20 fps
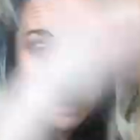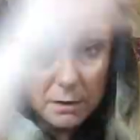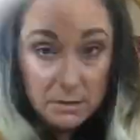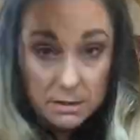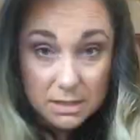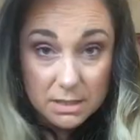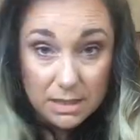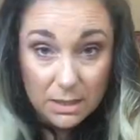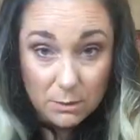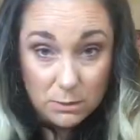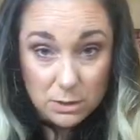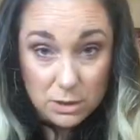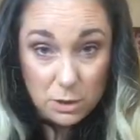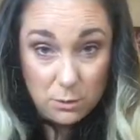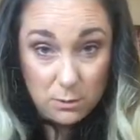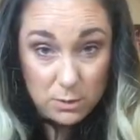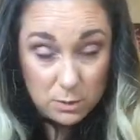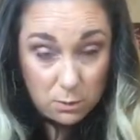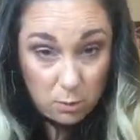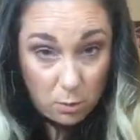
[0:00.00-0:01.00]
going to
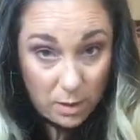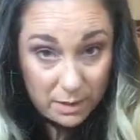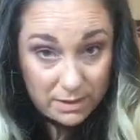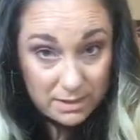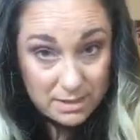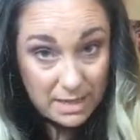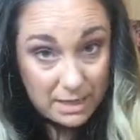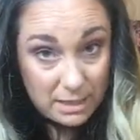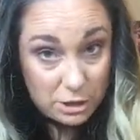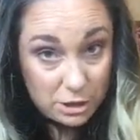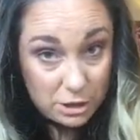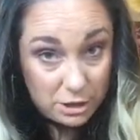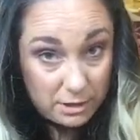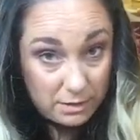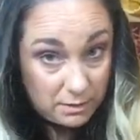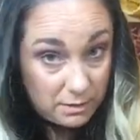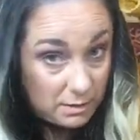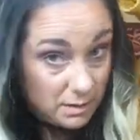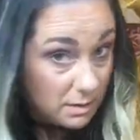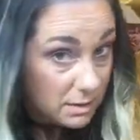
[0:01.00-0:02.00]
do as one
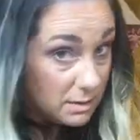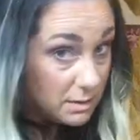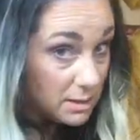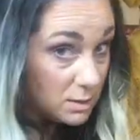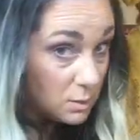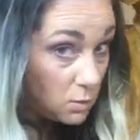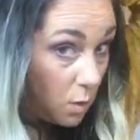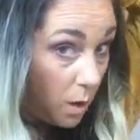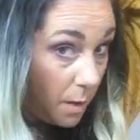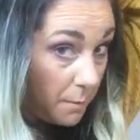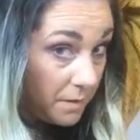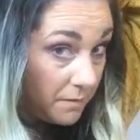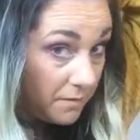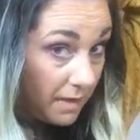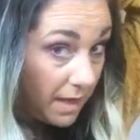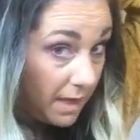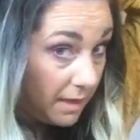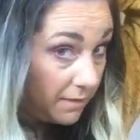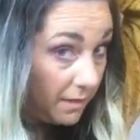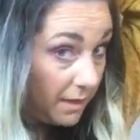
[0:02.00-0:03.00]
section. So there's quite a bit of
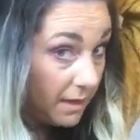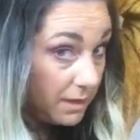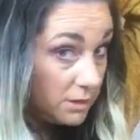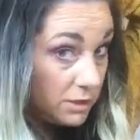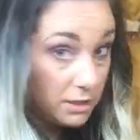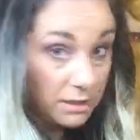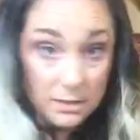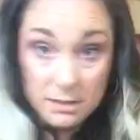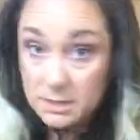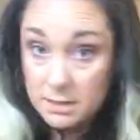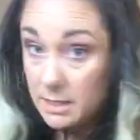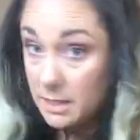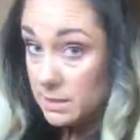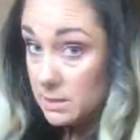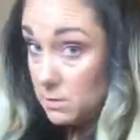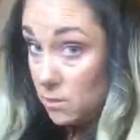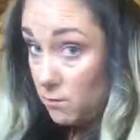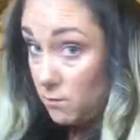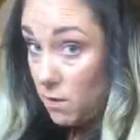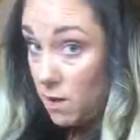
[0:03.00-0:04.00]
hair there, as you can see, it's
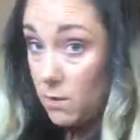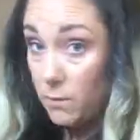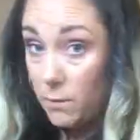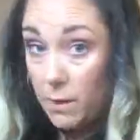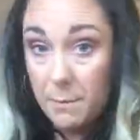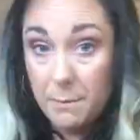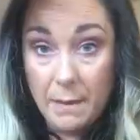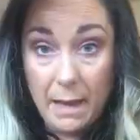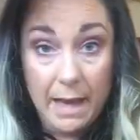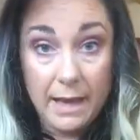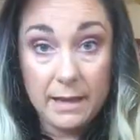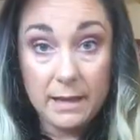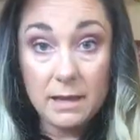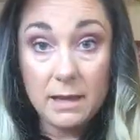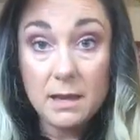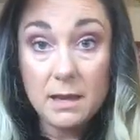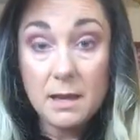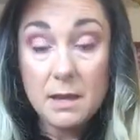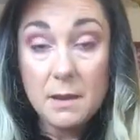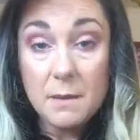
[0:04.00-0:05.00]
gone right way back.
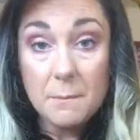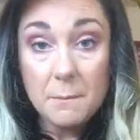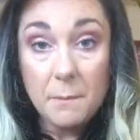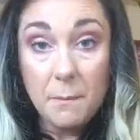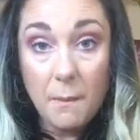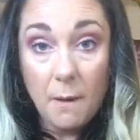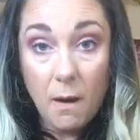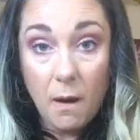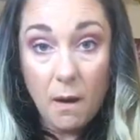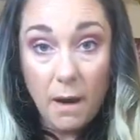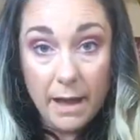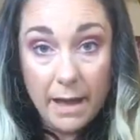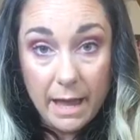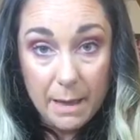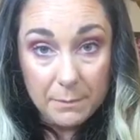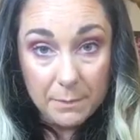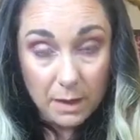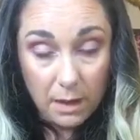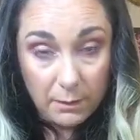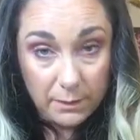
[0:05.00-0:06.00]
But I
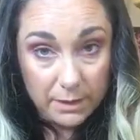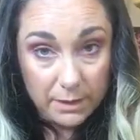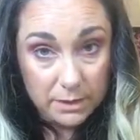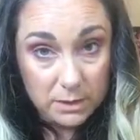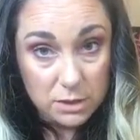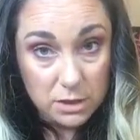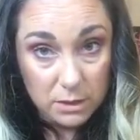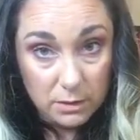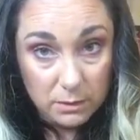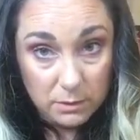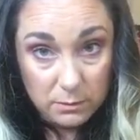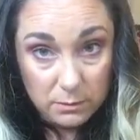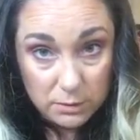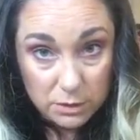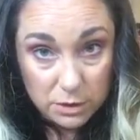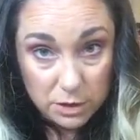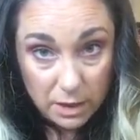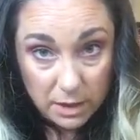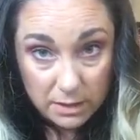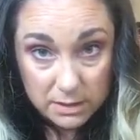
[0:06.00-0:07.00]
am going to
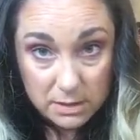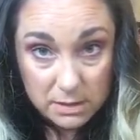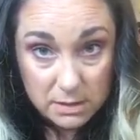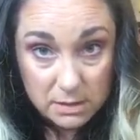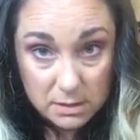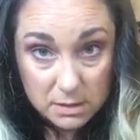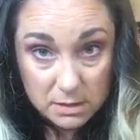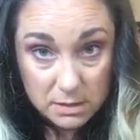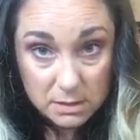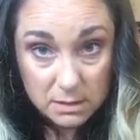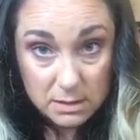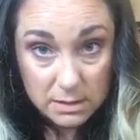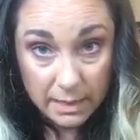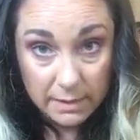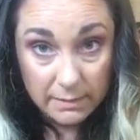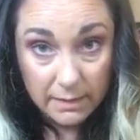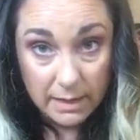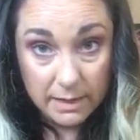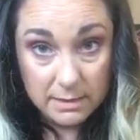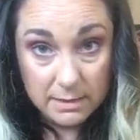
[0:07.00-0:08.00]
just
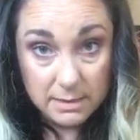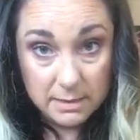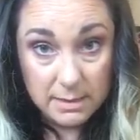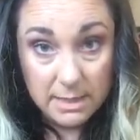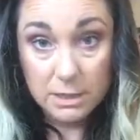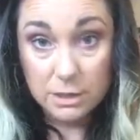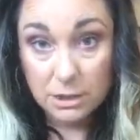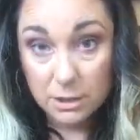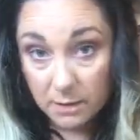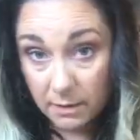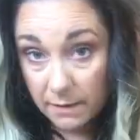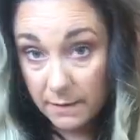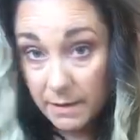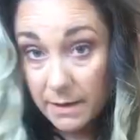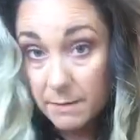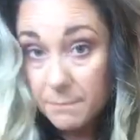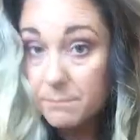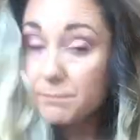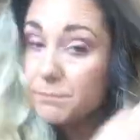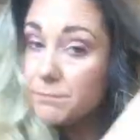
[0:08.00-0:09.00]
take that as a section like
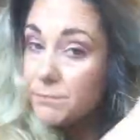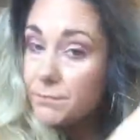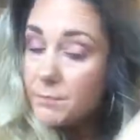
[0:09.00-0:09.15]
that